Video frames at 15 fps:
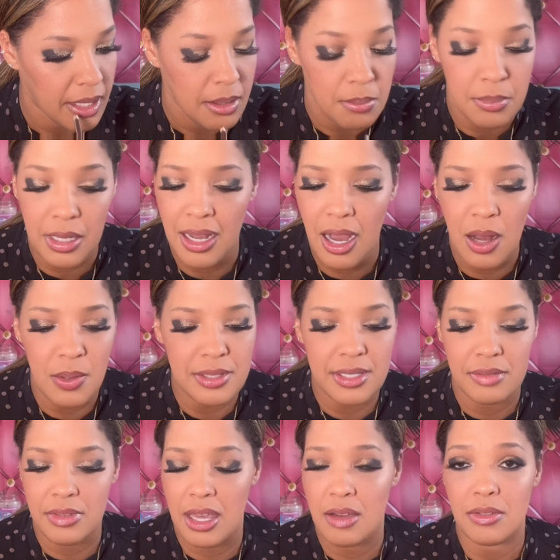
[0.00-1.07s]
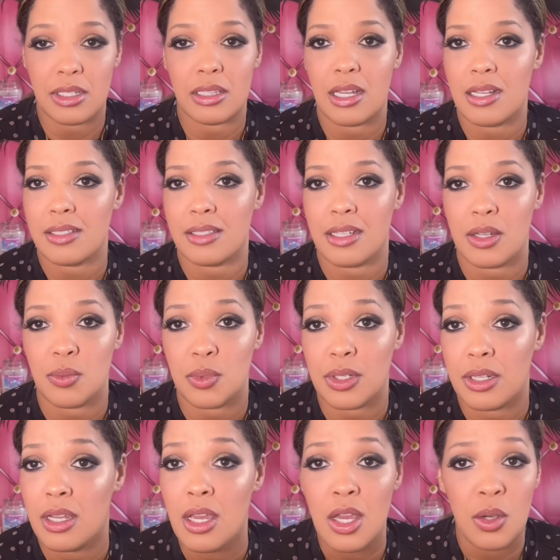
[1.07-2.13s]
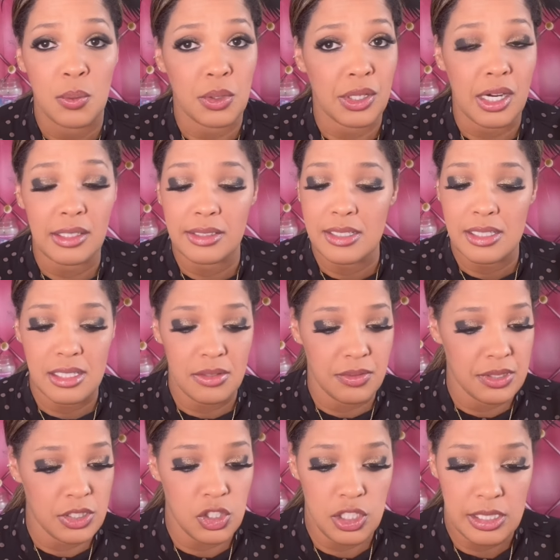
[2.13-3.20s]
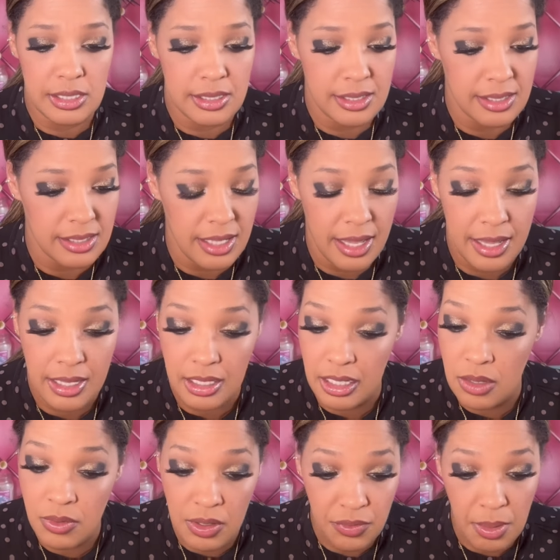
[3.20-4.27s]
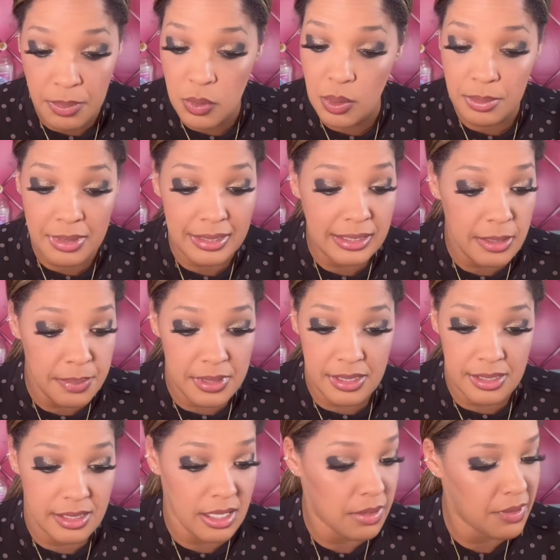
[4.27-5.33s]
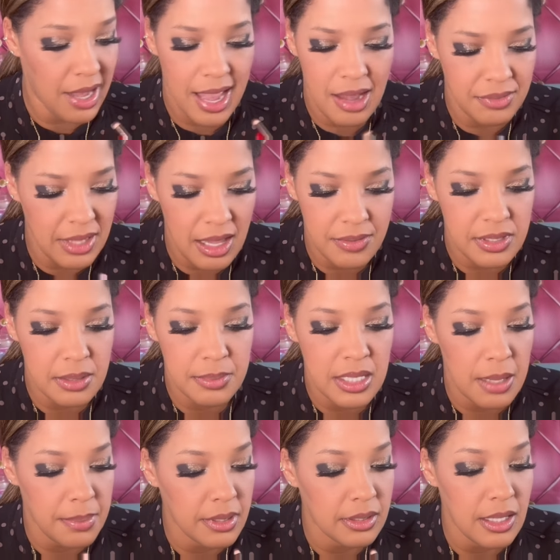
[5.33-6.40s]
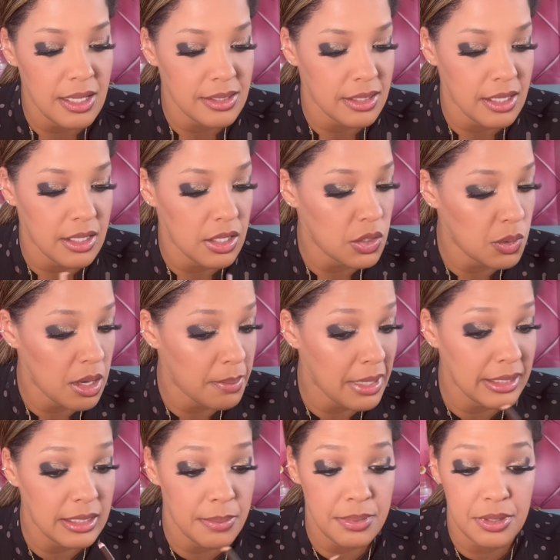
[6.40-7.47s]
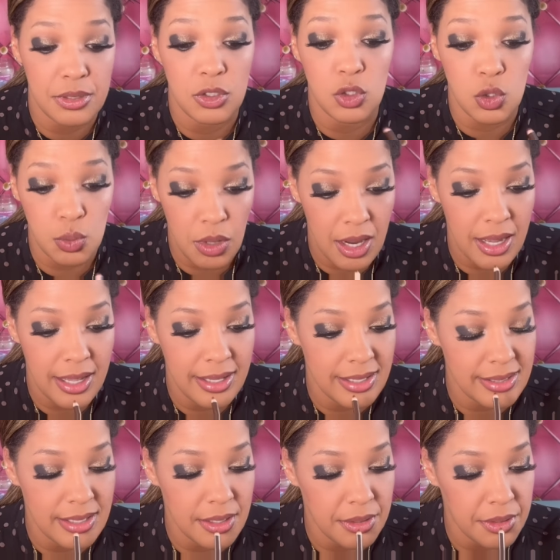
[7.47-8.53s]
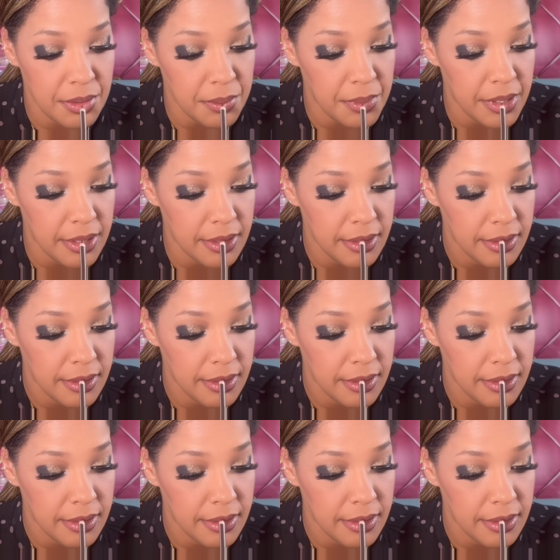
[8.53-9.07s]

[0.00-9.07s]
But I always have to have a gloss on, regardless if it's just like, even if I'm doing my lips and stuff, I have to have some type of gloss on, otherwise my lips are dry as I don't know what.